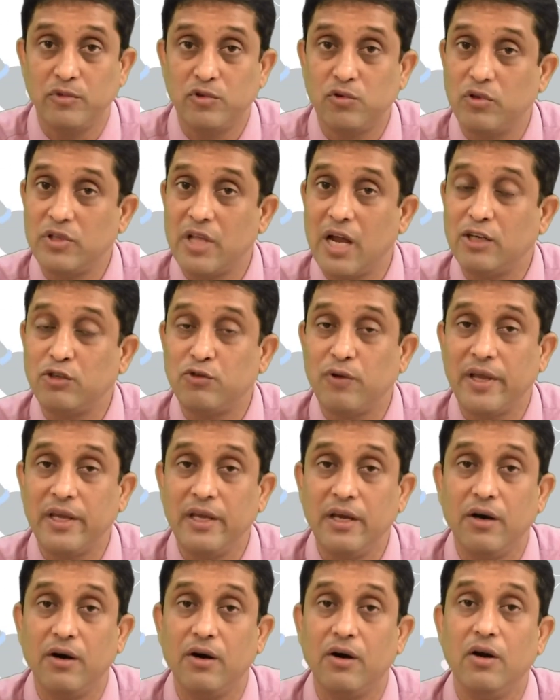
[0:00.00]
So that is why
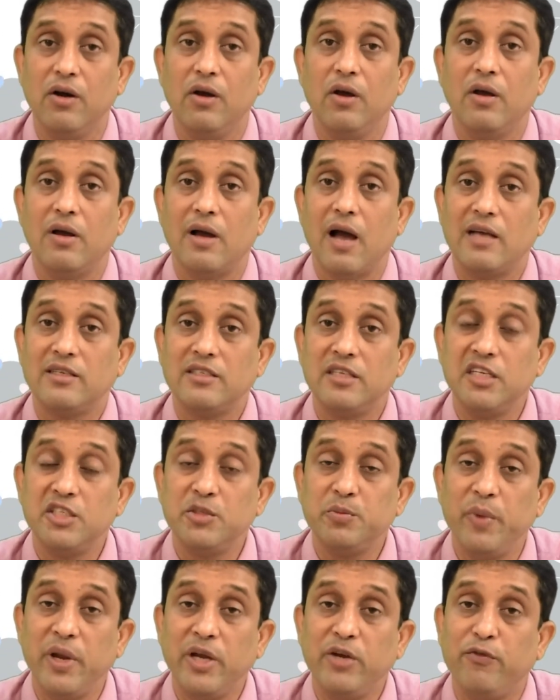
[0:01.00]
here
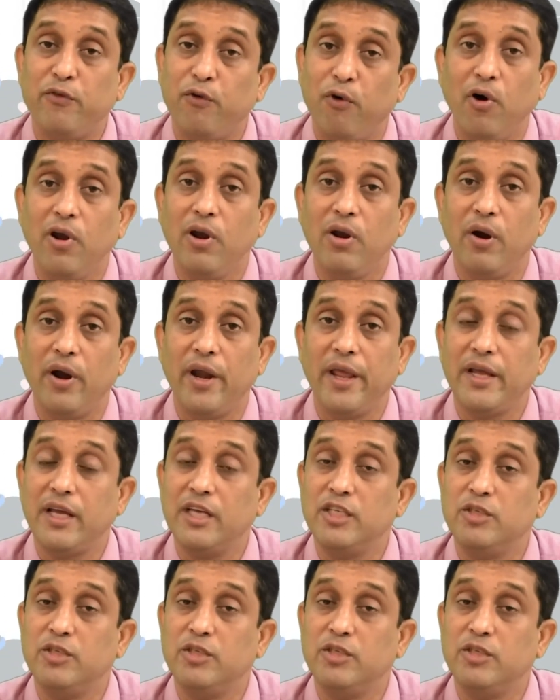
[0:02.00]
assessment for learning is